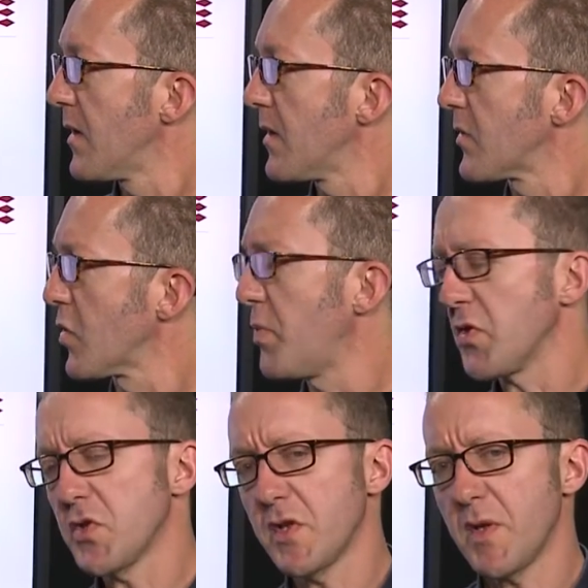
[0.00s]
So
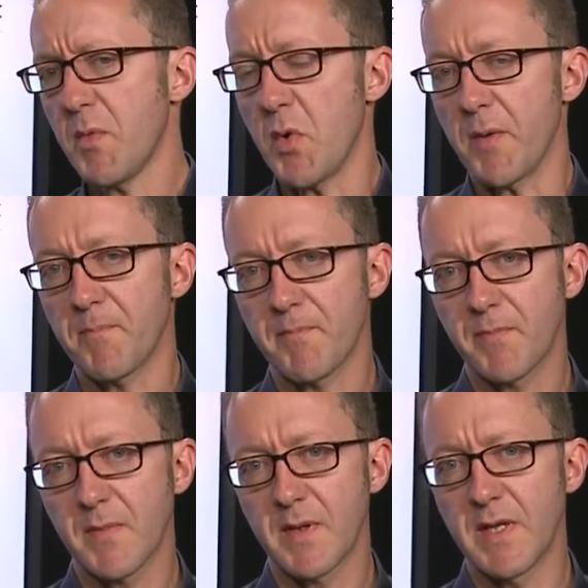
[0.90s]
postulate number 1.
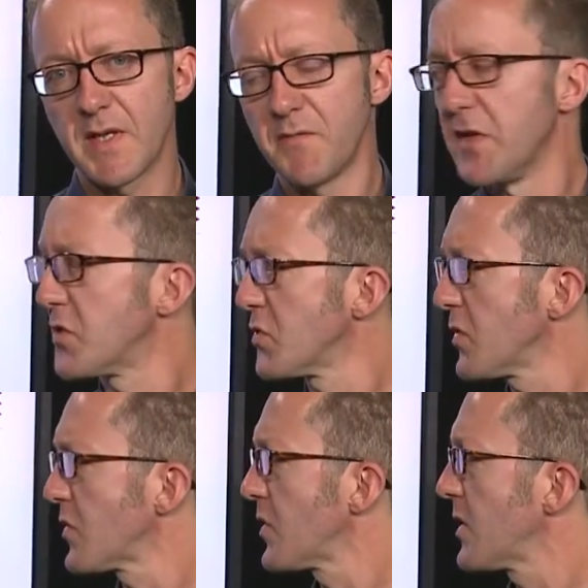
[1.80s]

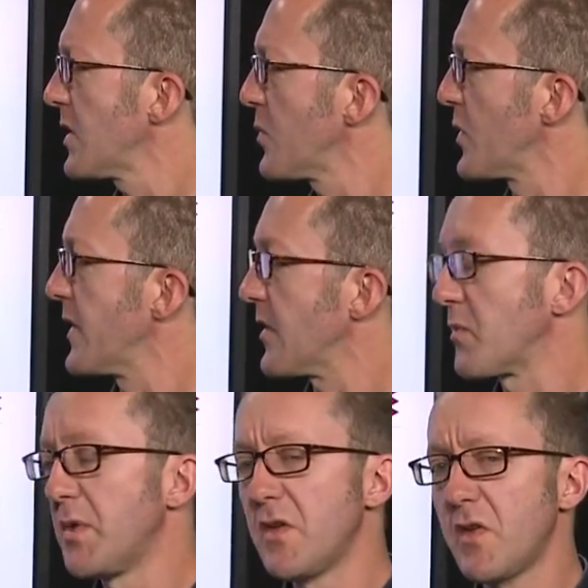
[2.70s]
Individuals within a
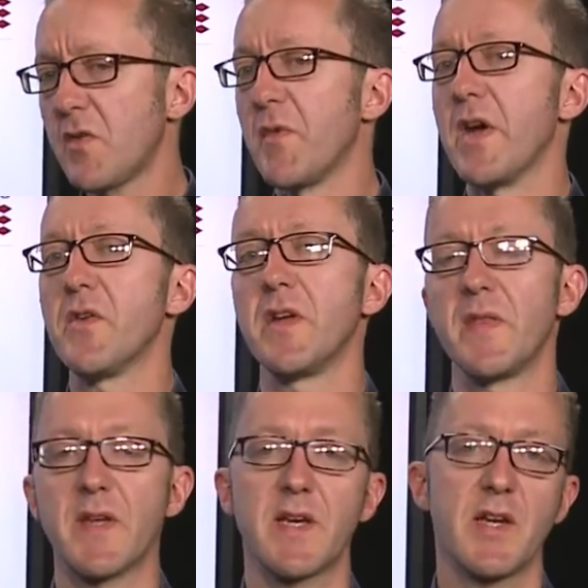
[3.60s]
species vary
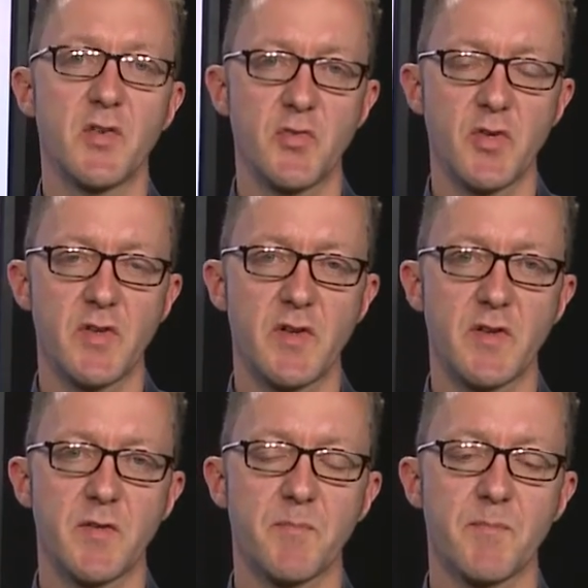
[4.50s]
in their
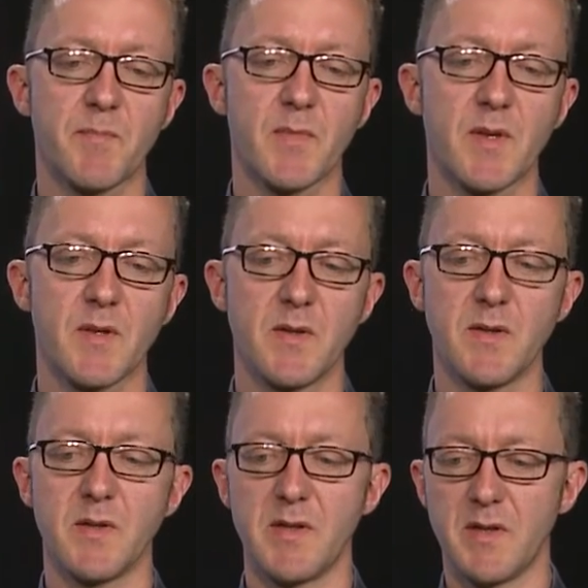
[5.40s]
characteristics.
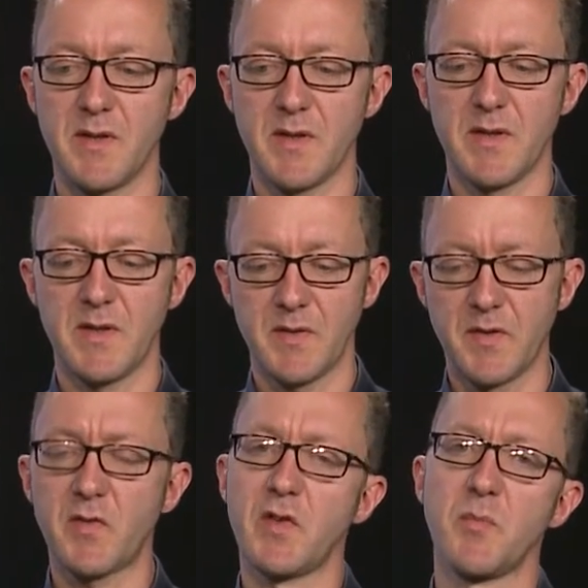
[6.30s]

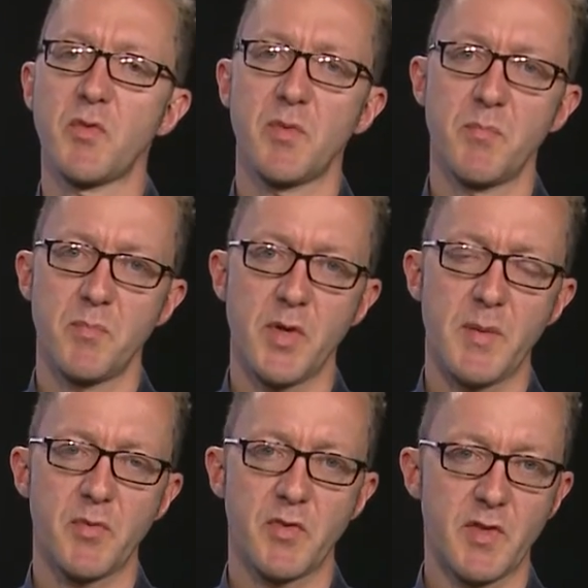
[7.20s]
This seems
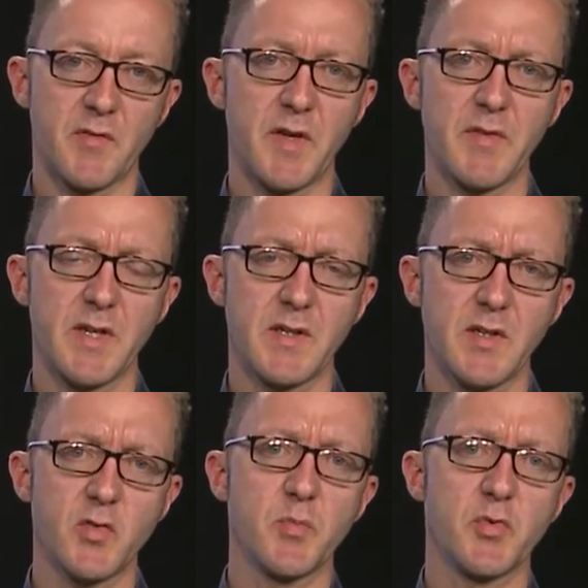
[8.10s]
perhaps
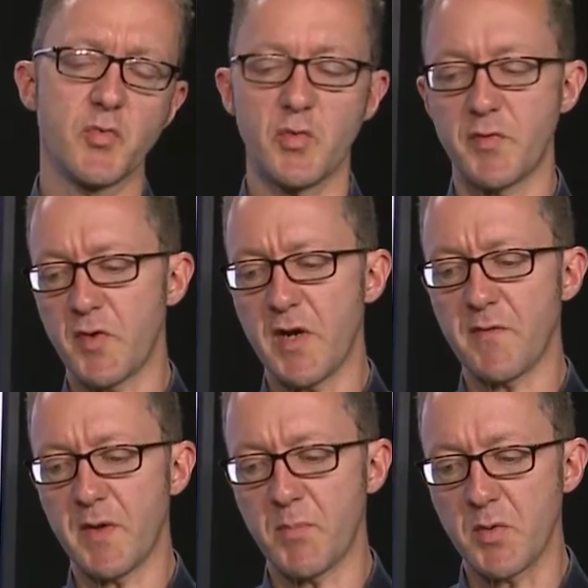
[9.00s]
self-evidently to be true. If you
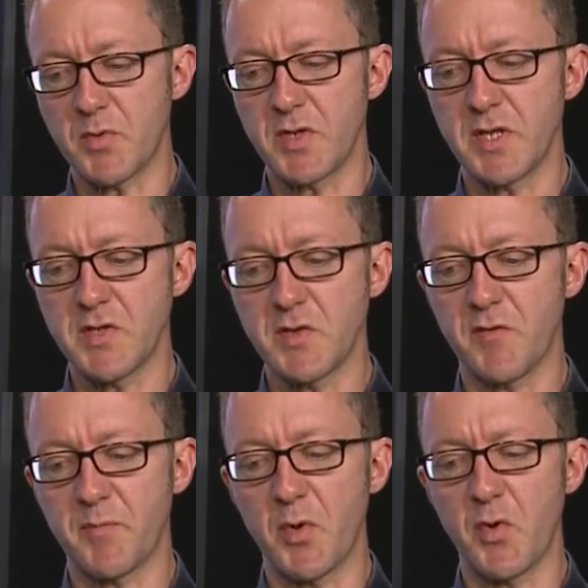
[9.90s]
have a population
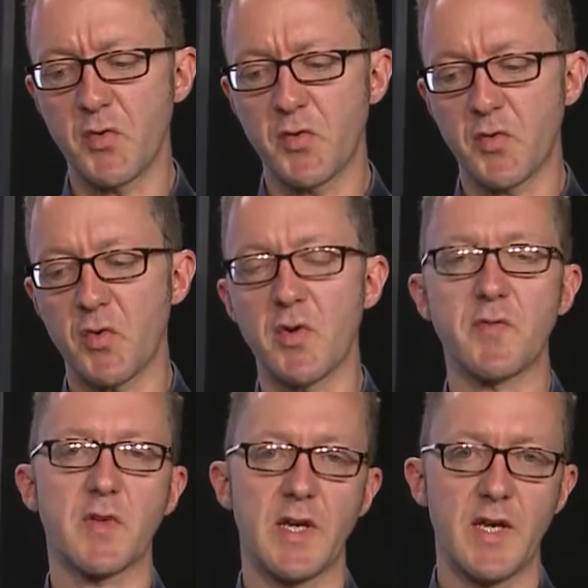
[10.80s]
of birds or
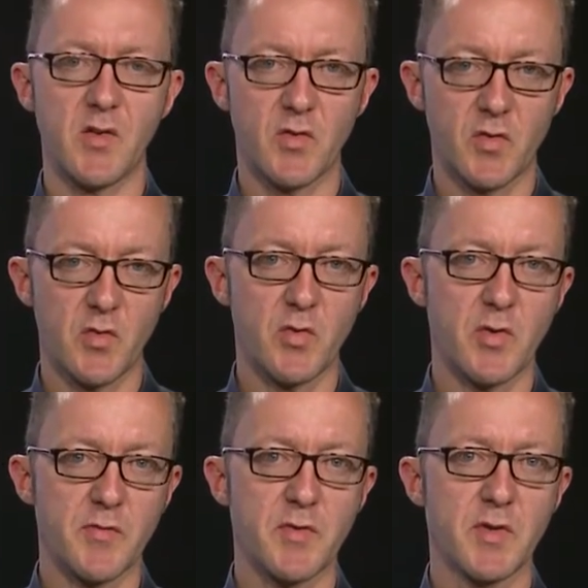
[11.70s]
of cats or
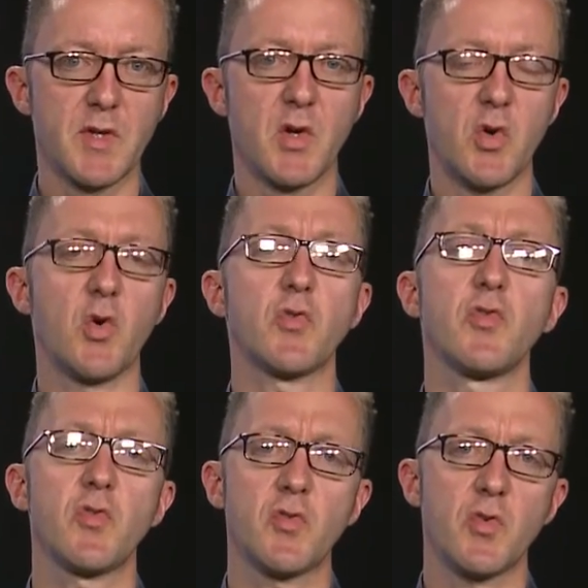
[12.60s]
of
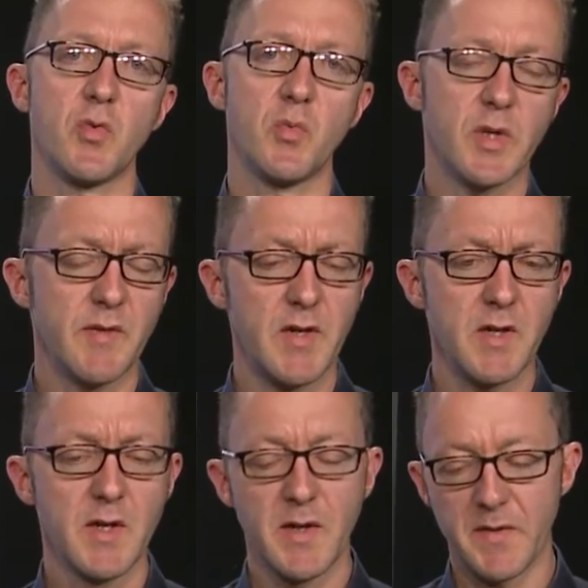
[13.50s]
horses or whatever,
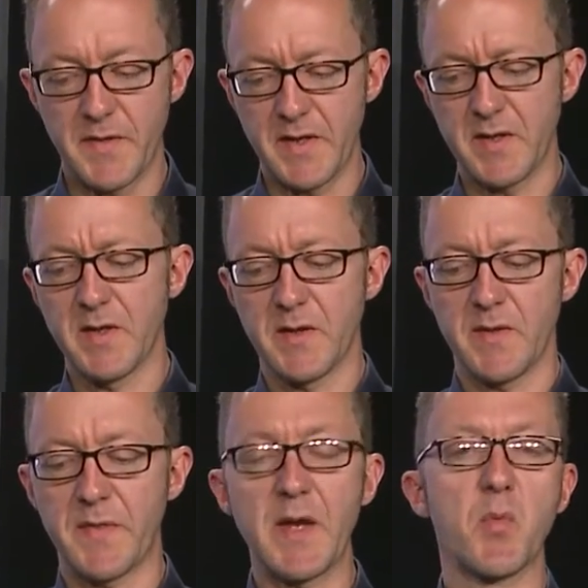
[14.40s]
then
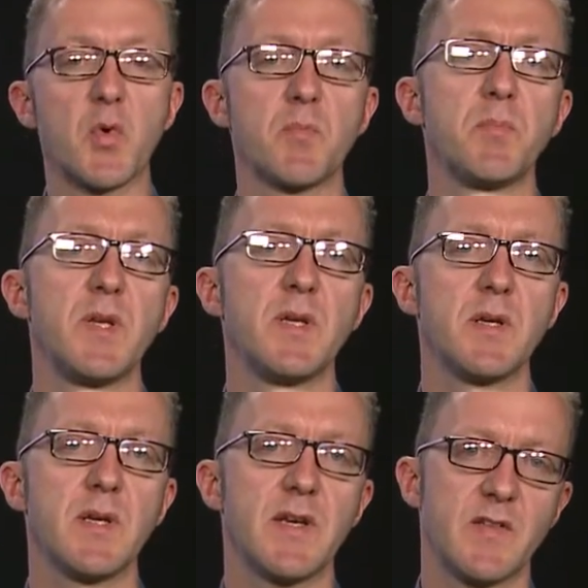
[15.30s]
they won't be
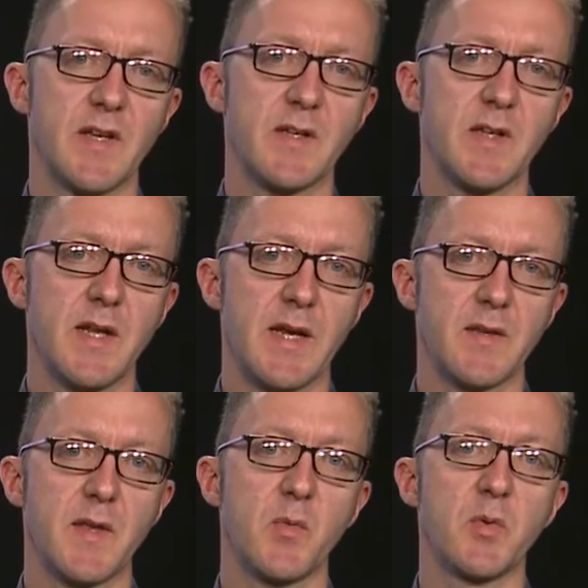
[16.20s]
exactly
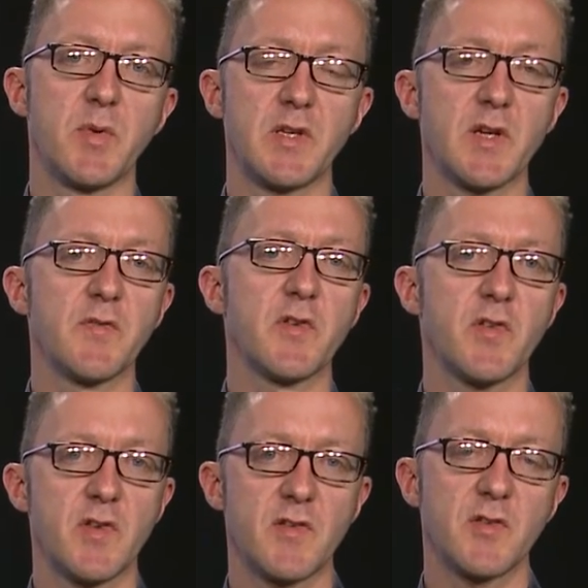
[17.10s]
alike. There will be
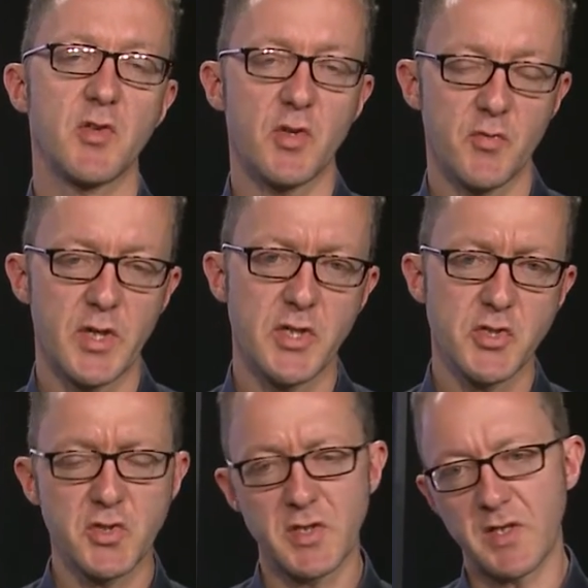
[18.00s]
differences in
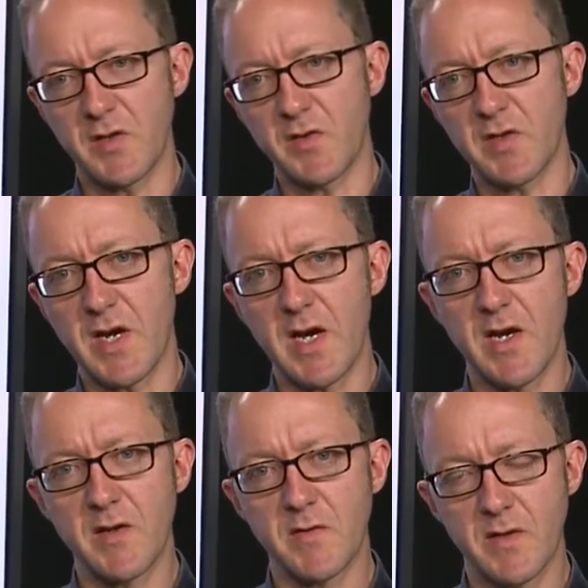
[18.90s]
coloration and in
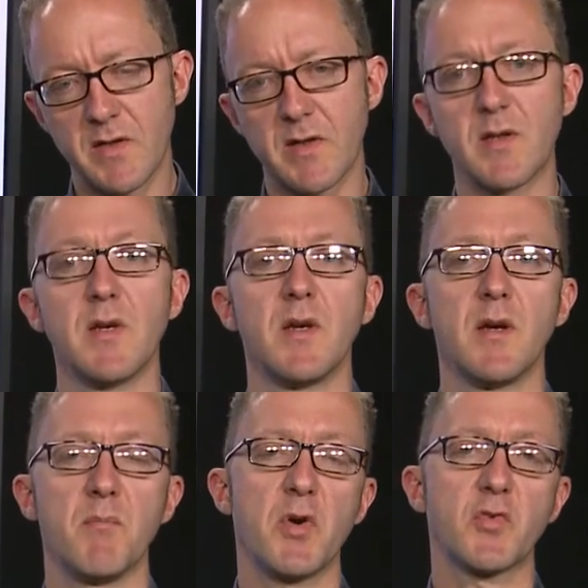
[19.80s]
size and in
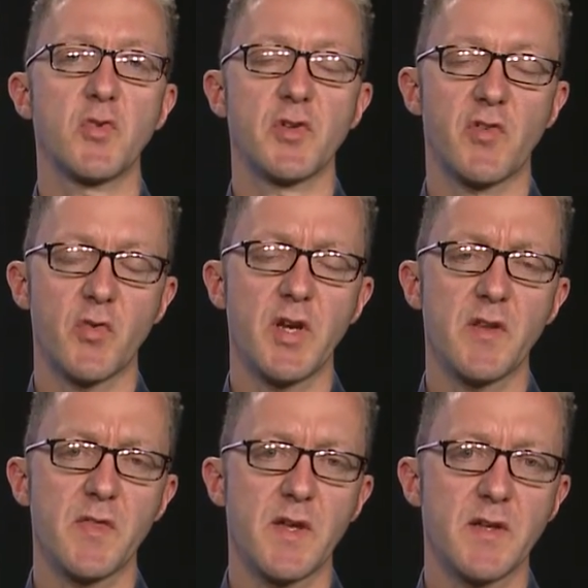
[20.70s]
muscular
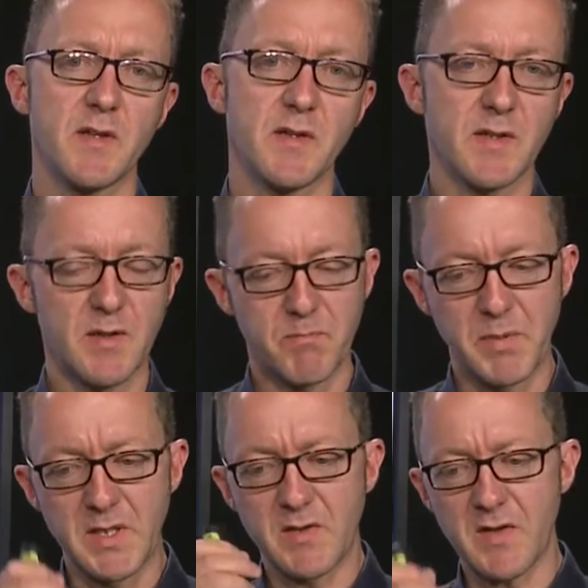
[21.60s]
strength and in
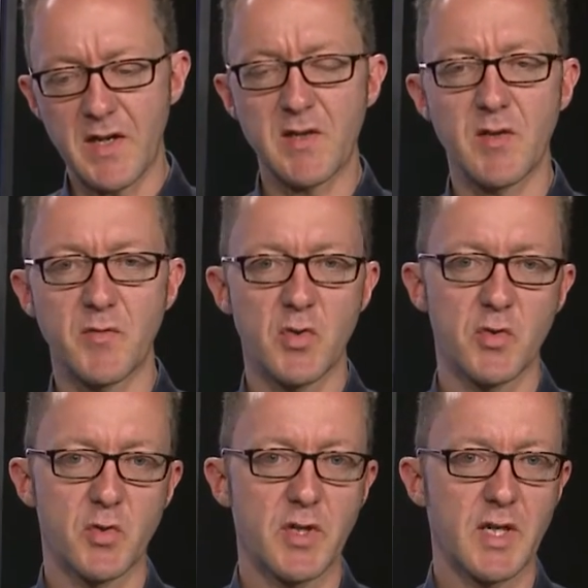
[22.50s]
beak size if you're
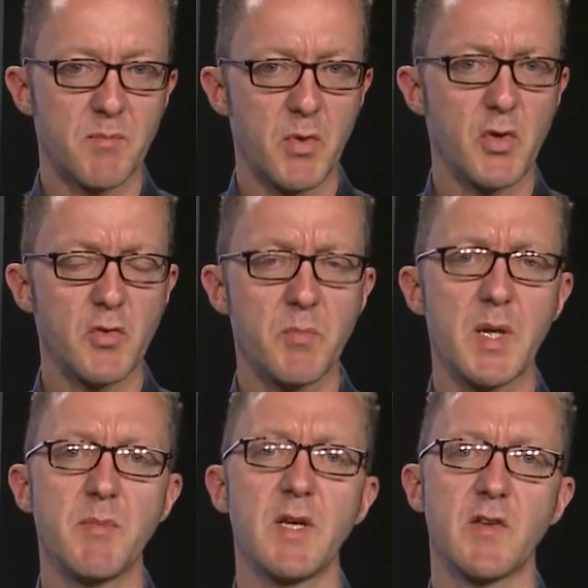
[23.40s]
looking at birds
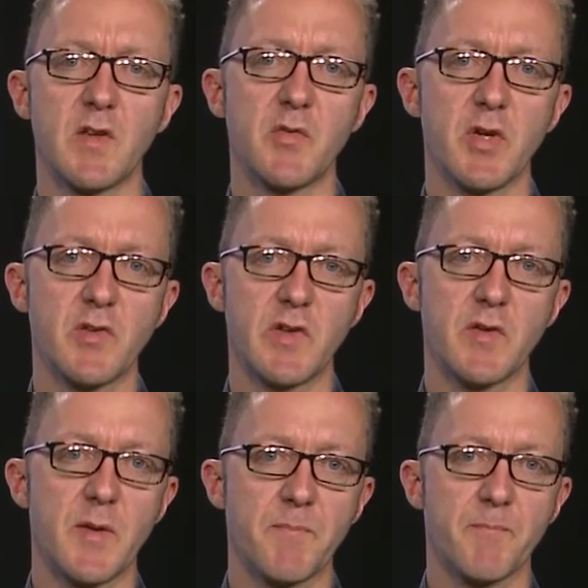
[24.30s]
maybe, etc.,
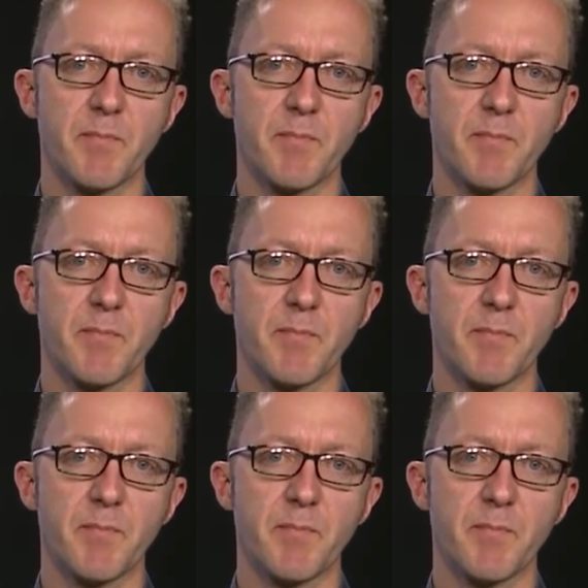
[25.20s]
etc.